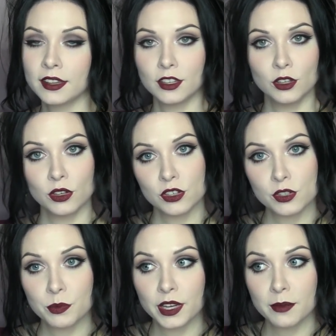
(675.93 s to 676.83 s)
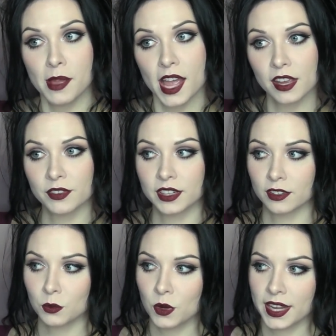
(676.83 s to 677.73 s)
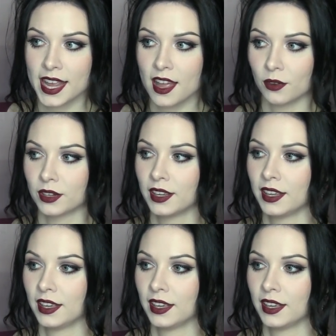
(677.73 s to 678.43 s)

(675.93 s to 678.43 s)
then you can just bring him back if it doesn't work out.